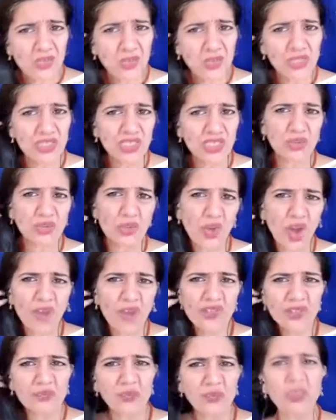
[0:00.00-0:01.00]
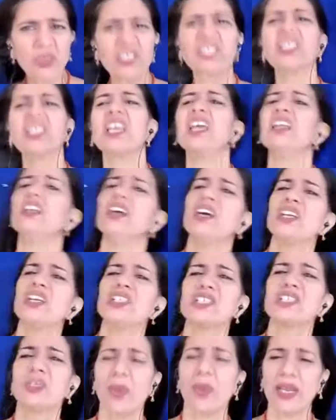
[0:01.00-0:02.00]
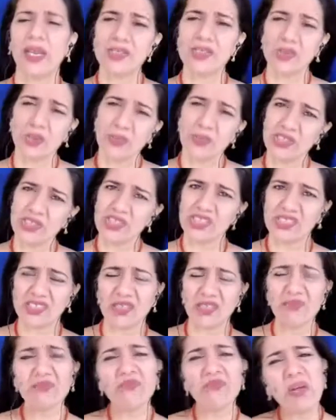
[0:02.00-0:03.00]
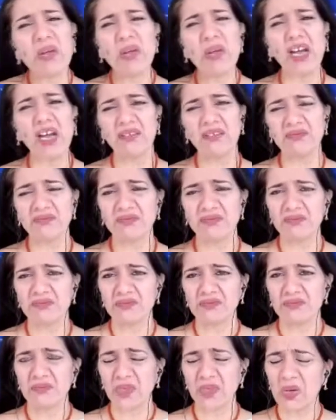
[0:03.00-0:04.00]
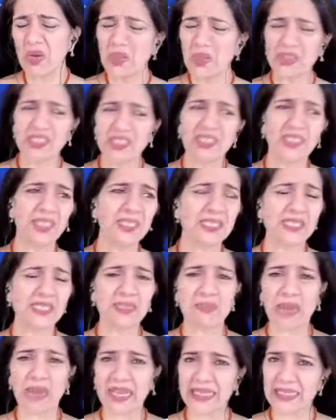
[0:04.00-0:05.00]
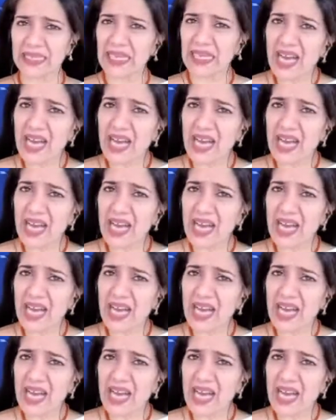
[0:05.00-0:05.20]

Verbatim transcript: So she took off her ponytail, she went home and she said, "Mama, all the girls in my